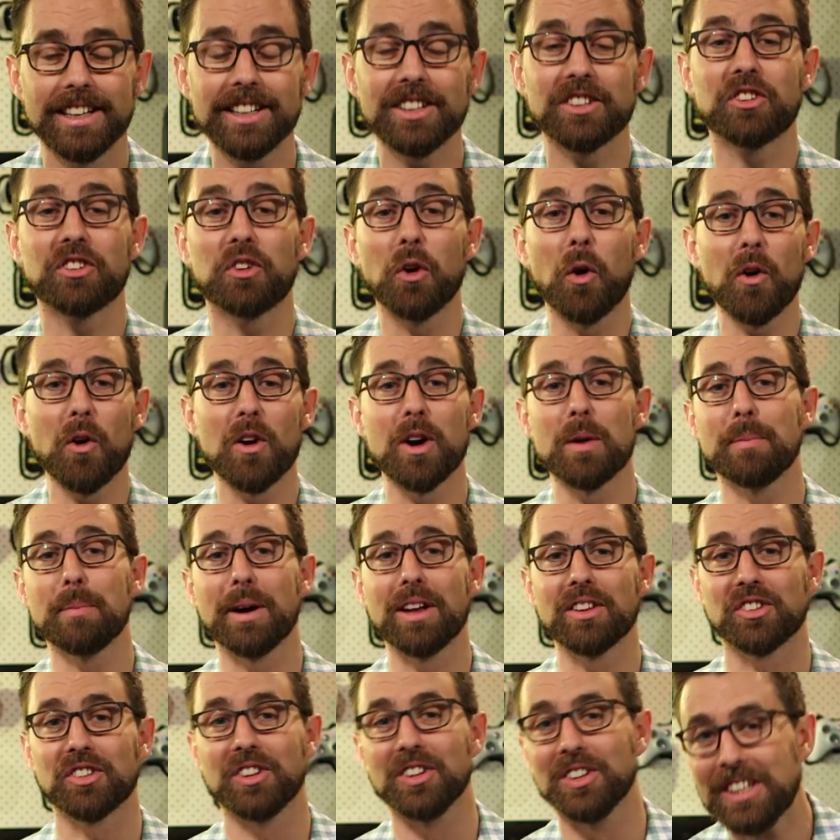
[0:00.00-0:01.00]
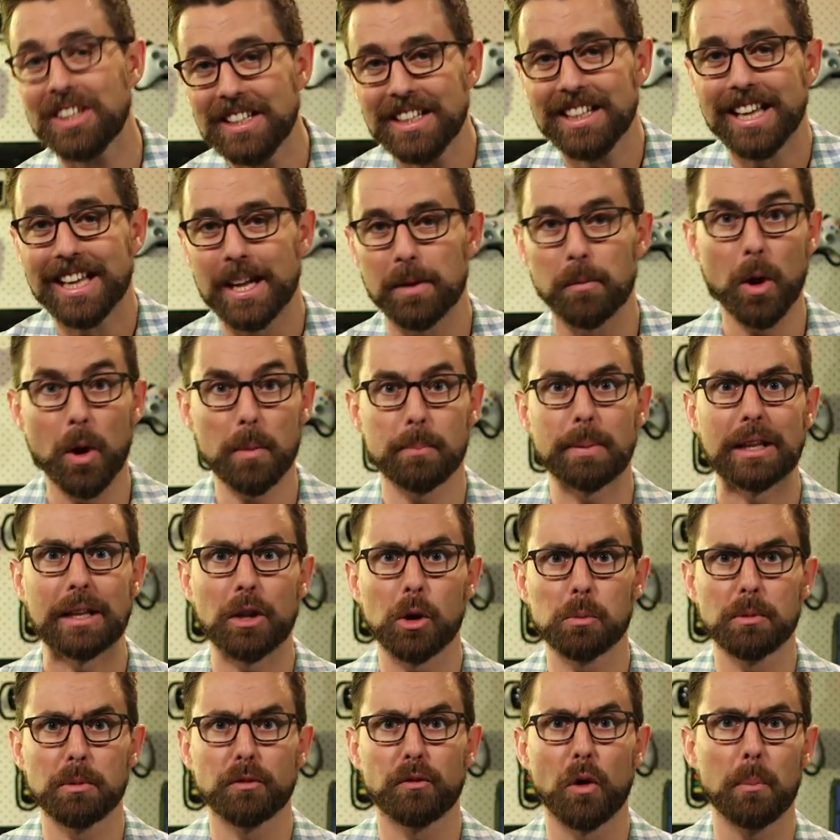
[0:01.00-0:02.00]
Adorabuzzle! It won't be
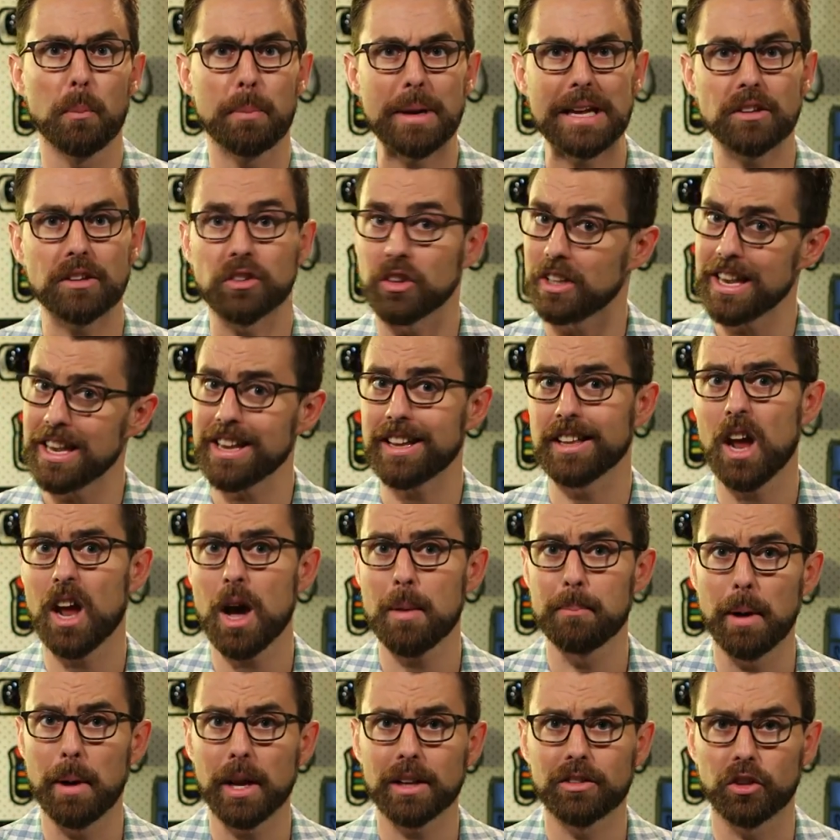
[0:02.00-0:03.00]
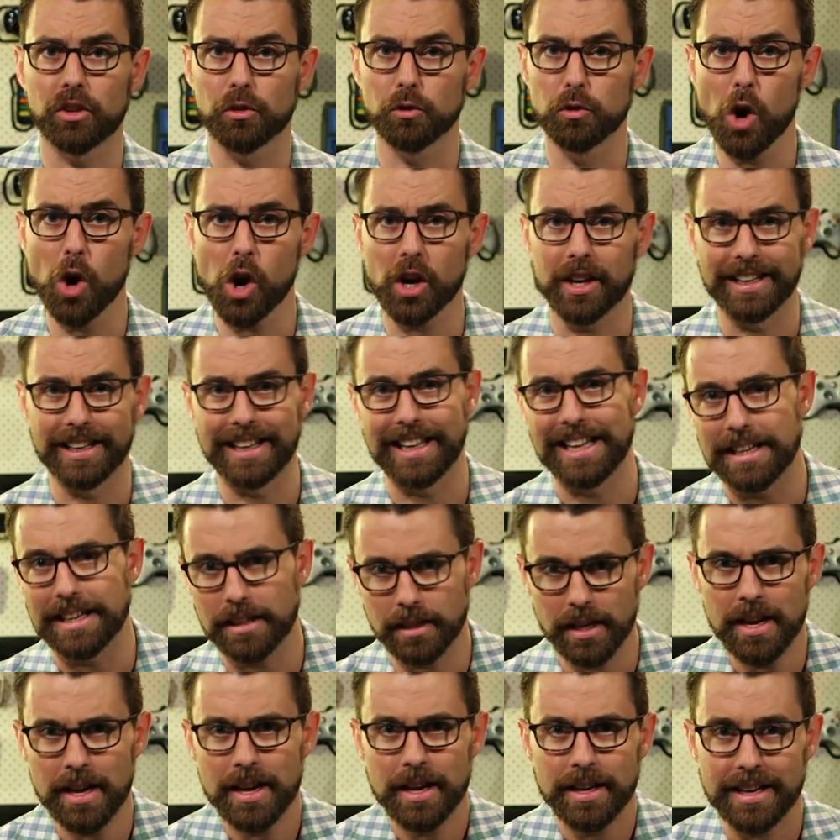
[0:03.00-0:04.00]
long before bees are kicking our butts at Rocket
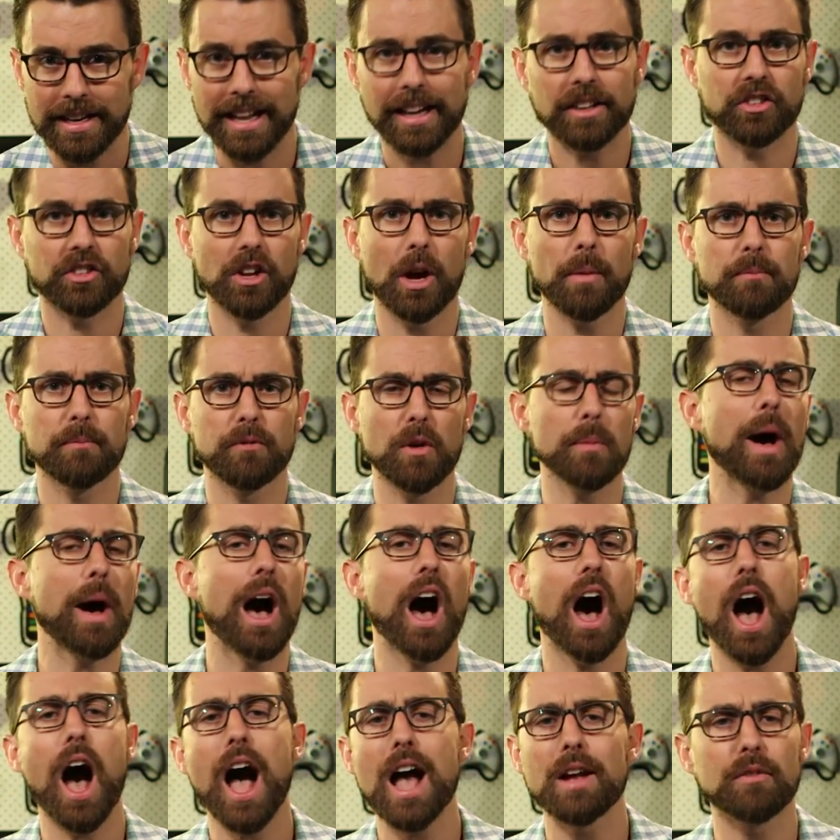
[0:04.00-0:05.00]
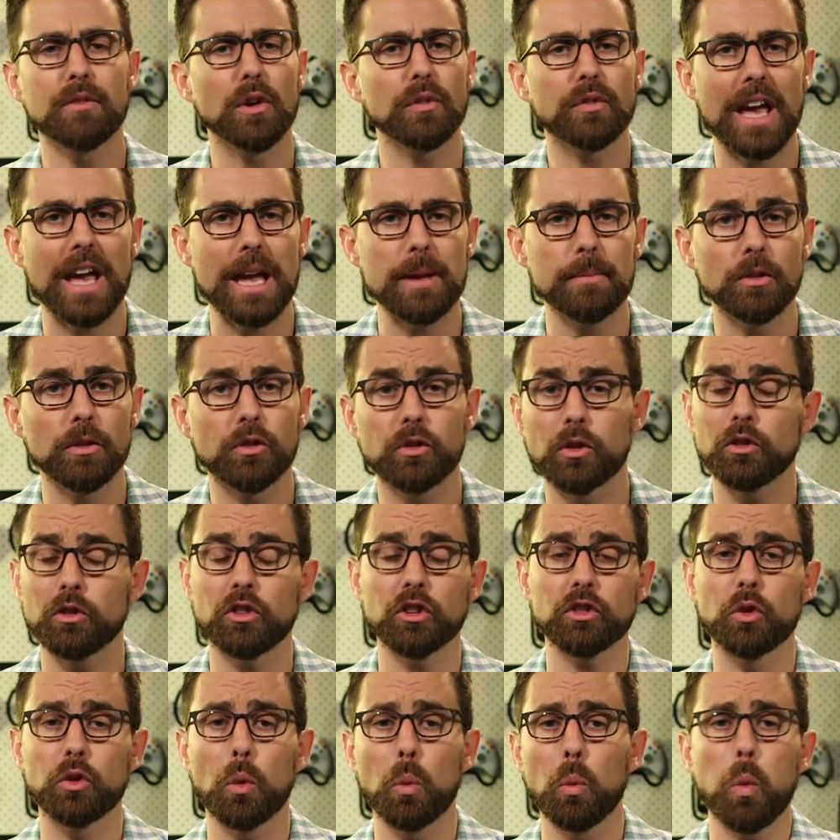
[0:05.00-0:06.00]
League. Next up, from a hive of gamers to
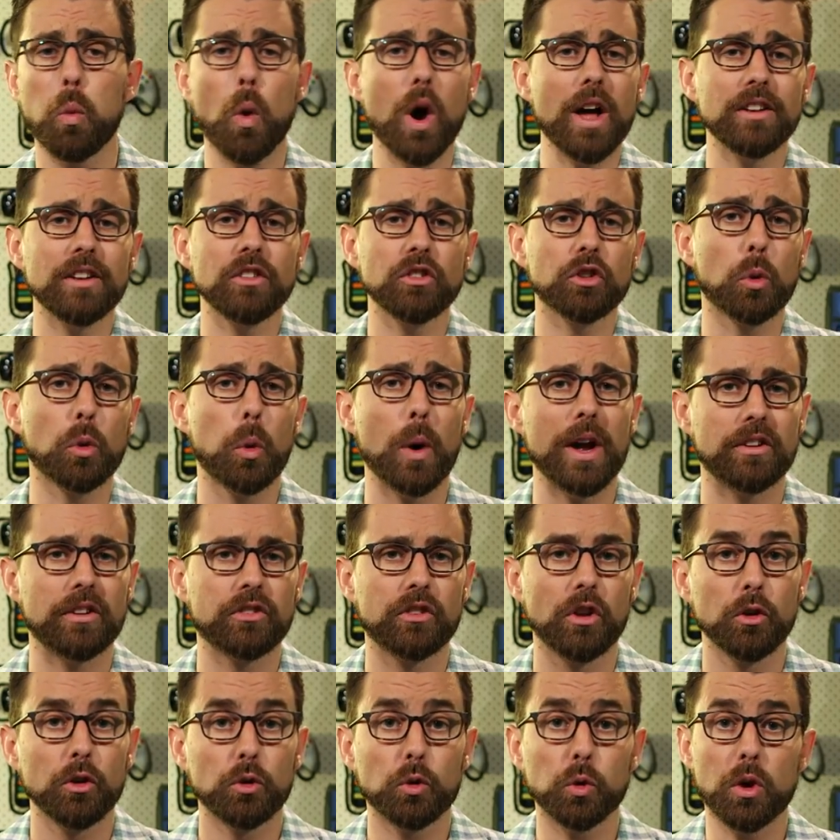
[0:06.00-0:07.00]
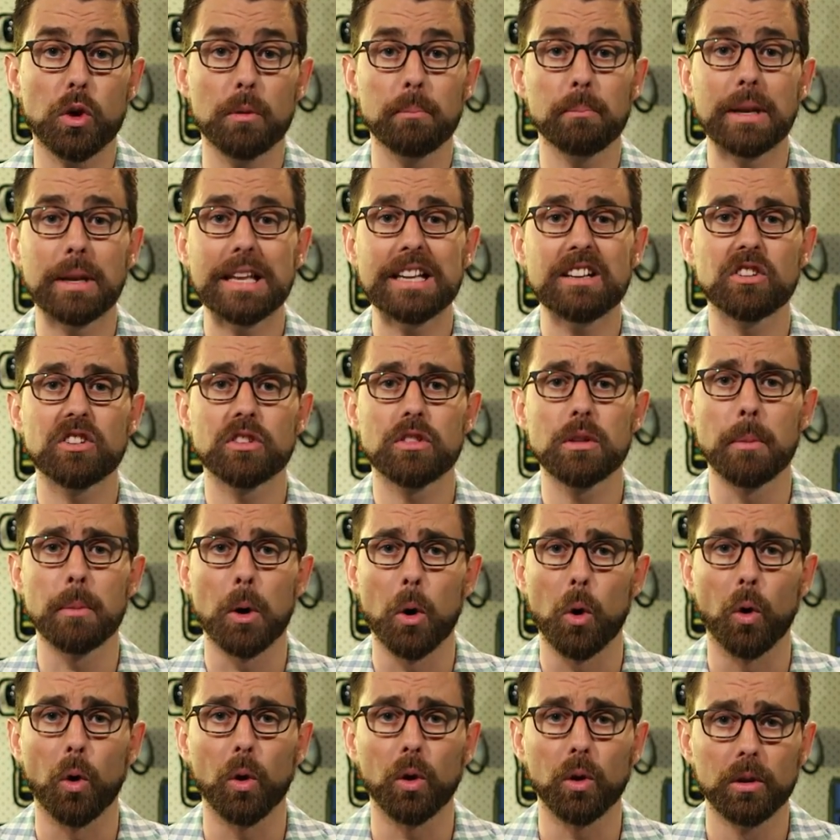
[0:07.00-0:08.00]
just one's quest to complete them
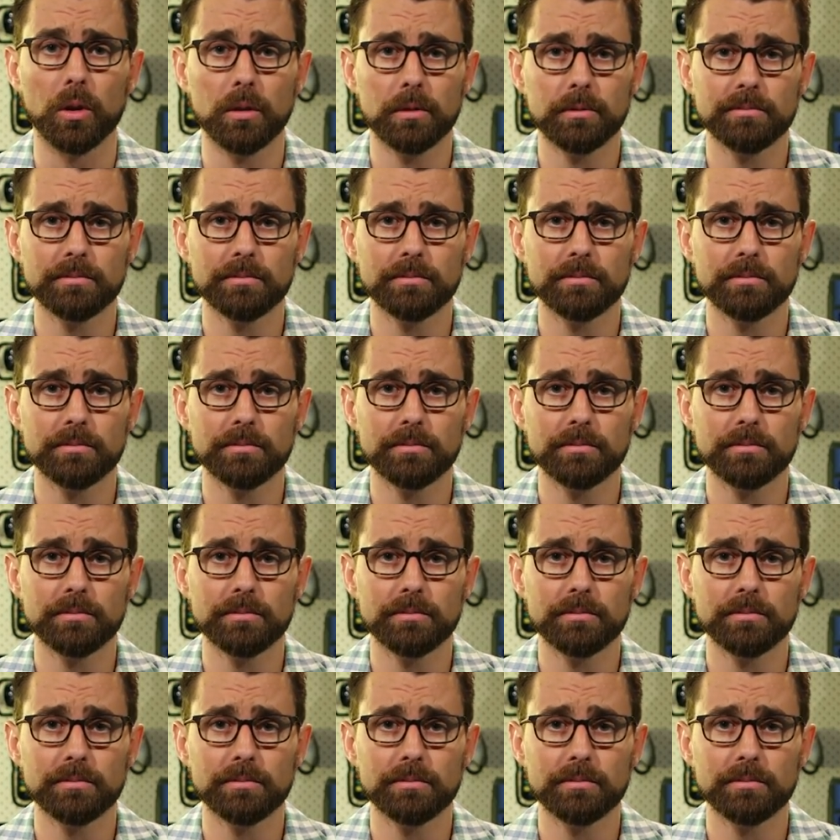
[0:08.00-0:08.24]
all.